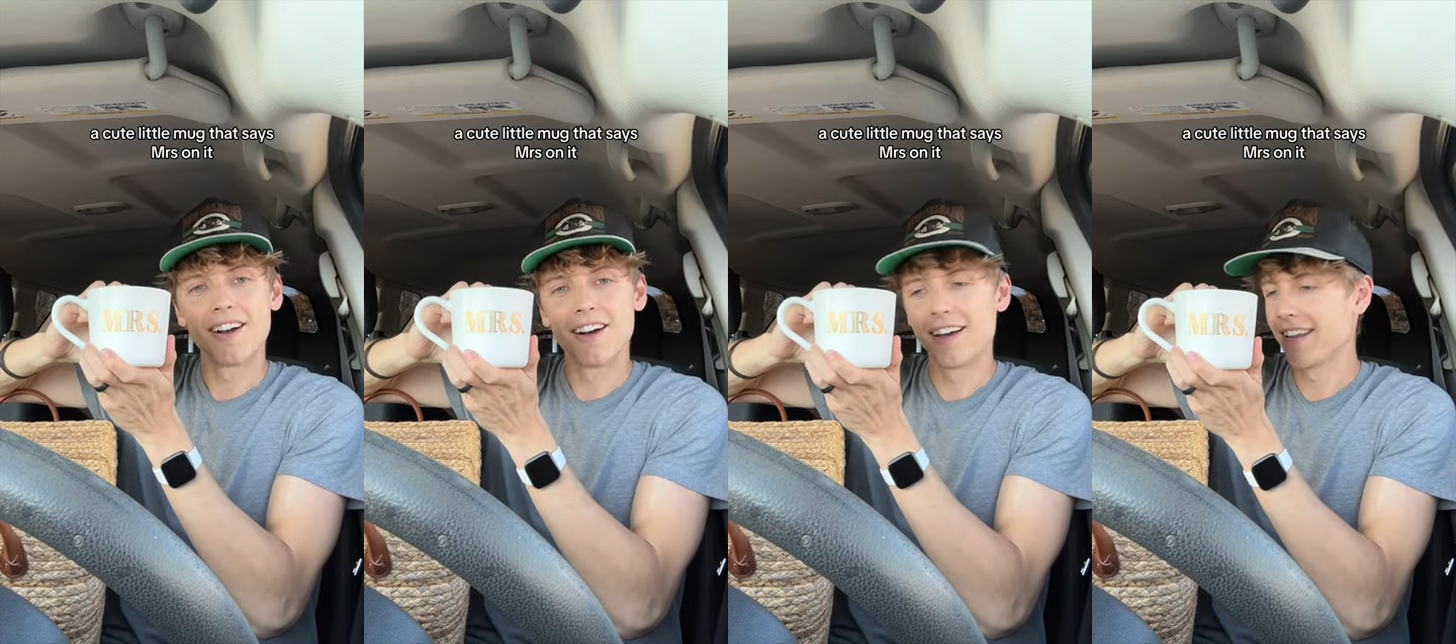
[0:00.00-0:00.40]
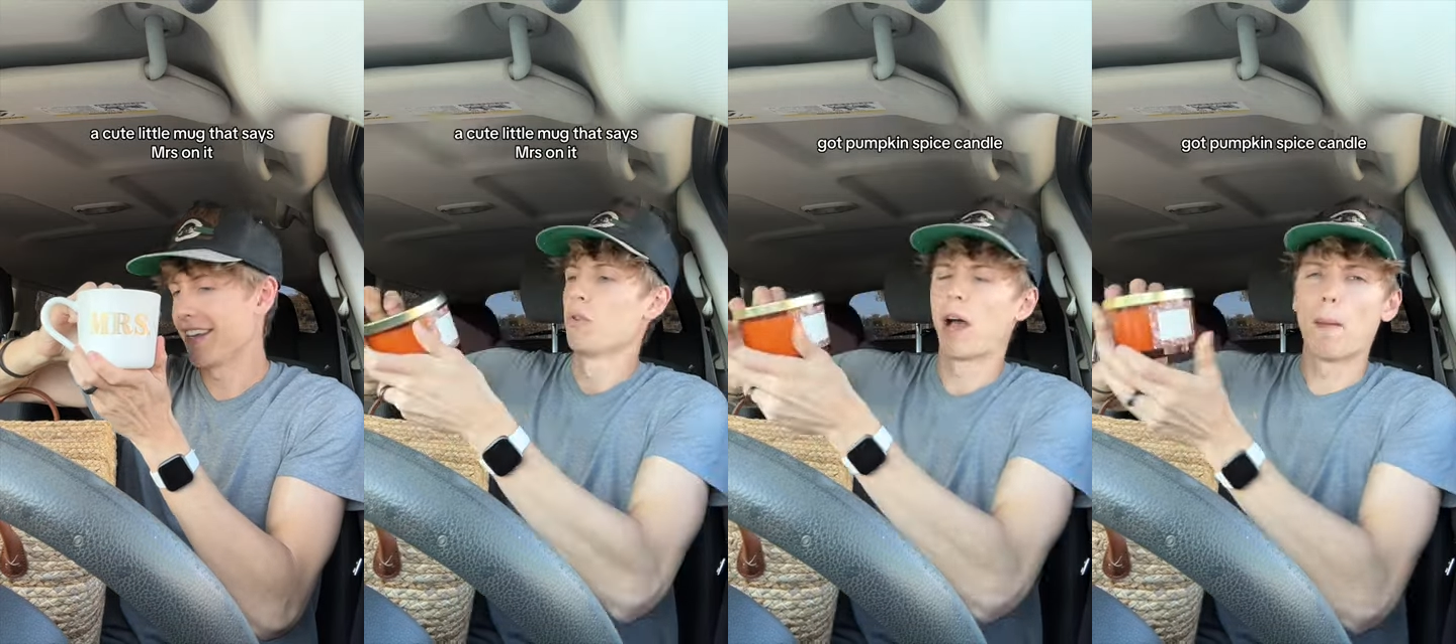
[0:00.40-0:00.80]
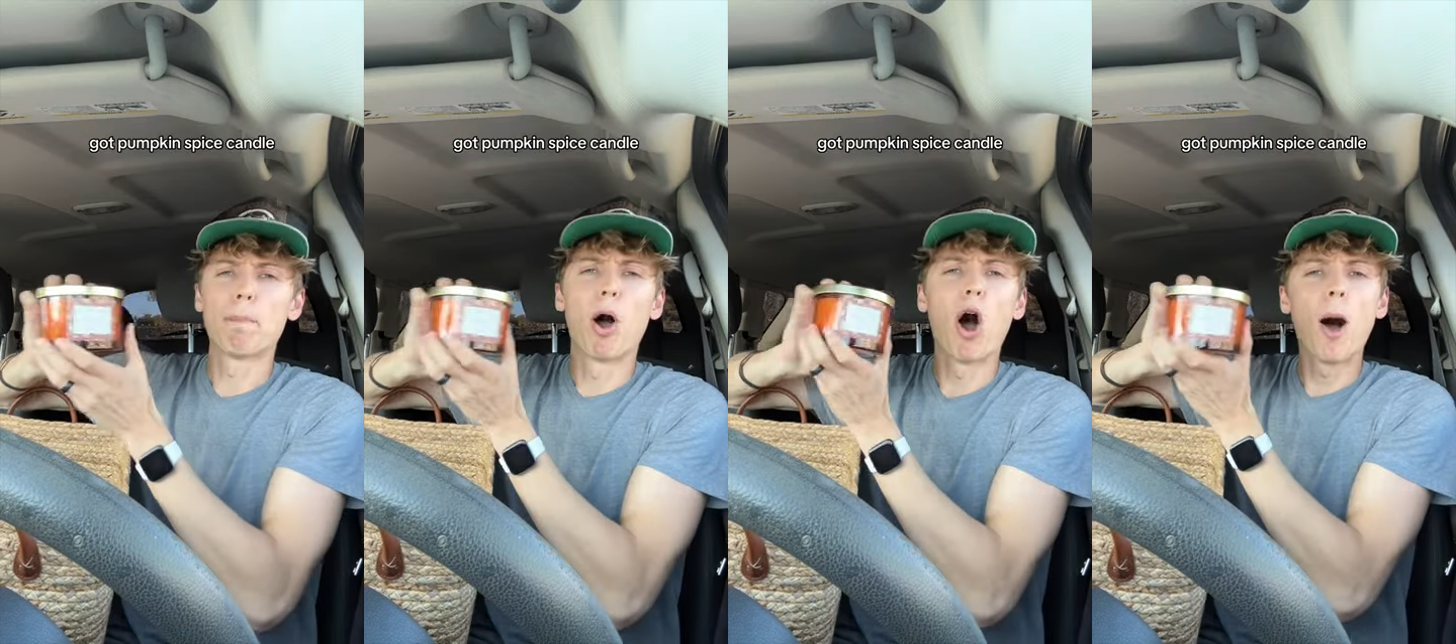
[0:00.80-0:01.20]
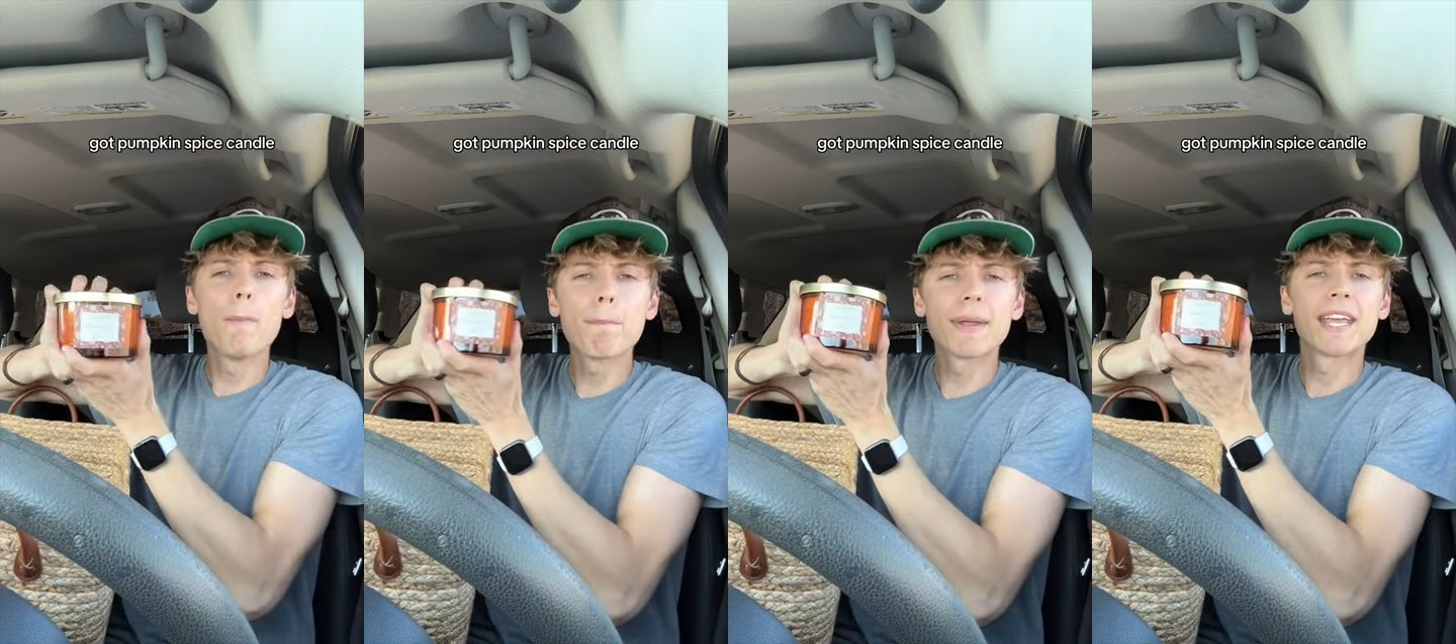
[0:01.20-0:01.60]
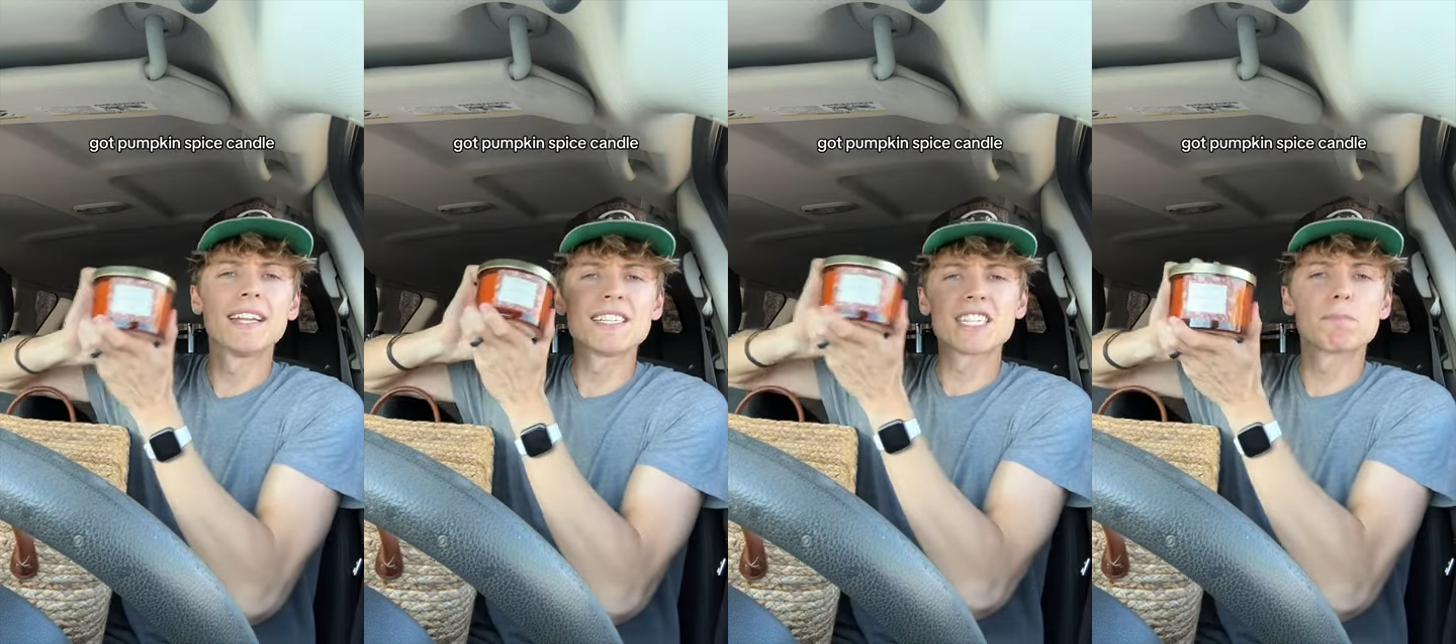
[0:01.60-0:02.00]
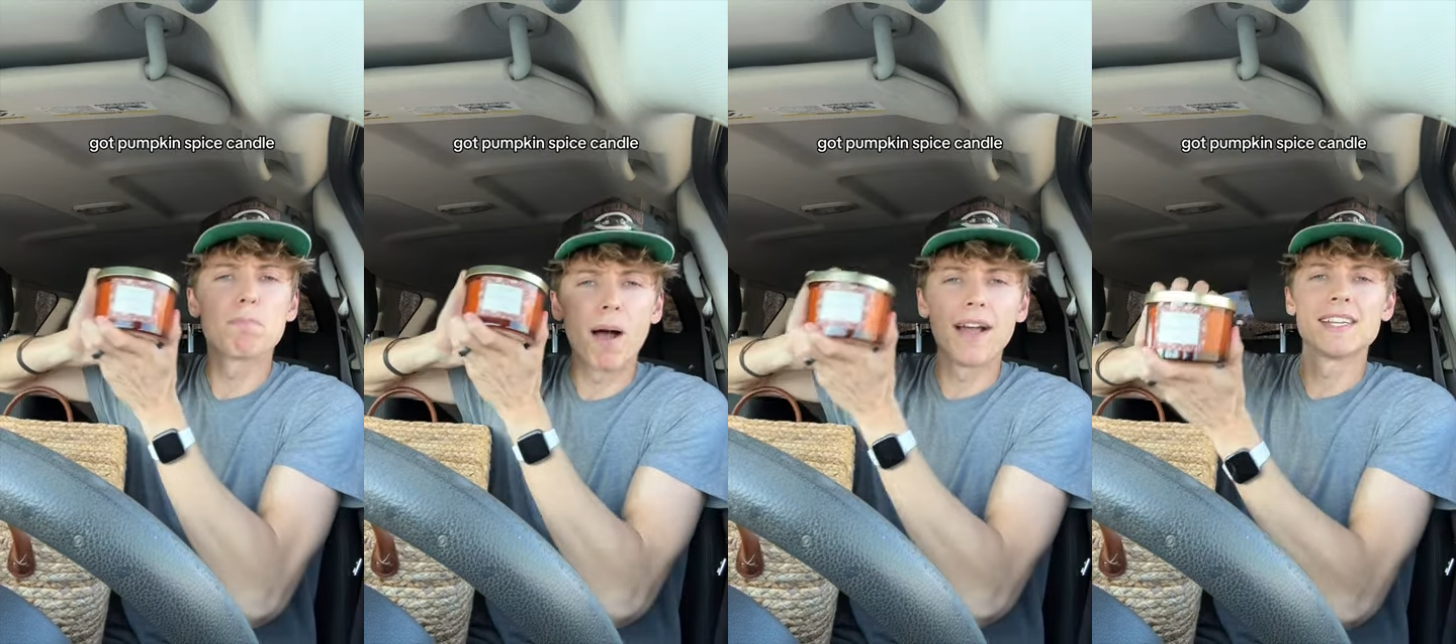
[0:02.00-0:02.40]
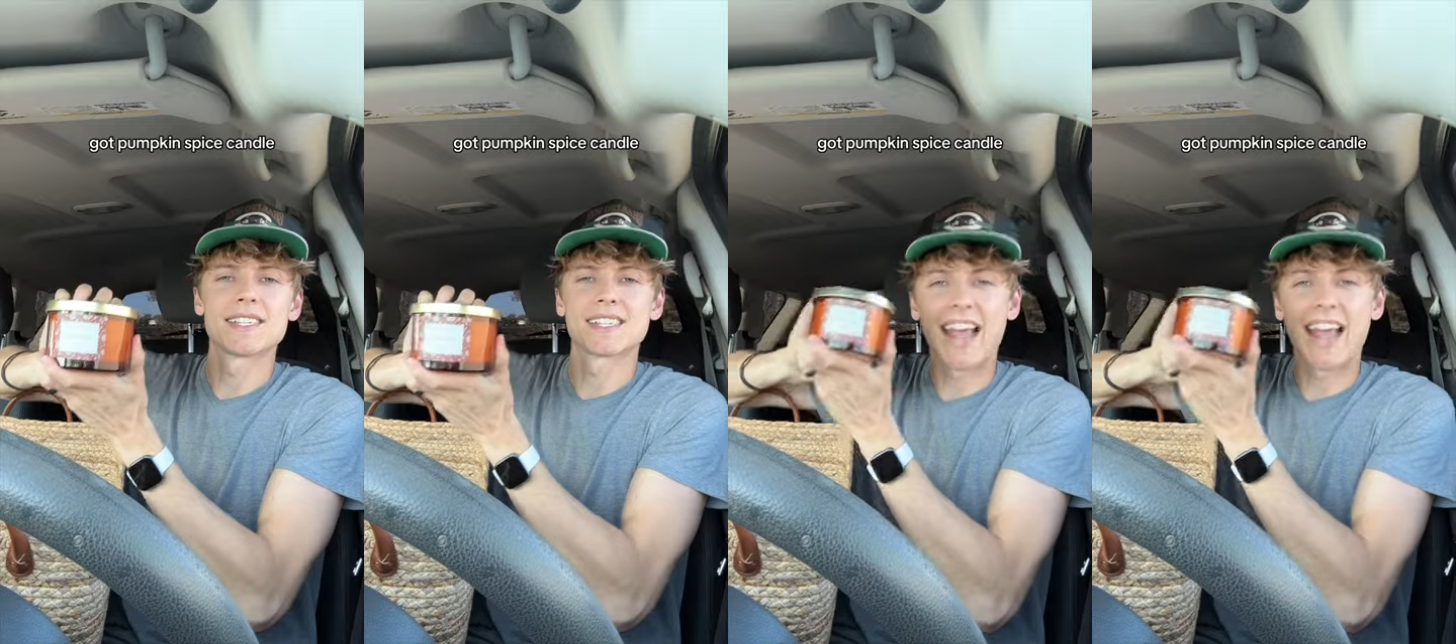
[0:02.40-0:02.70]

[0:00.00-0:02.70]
on it. Got pumpkin spice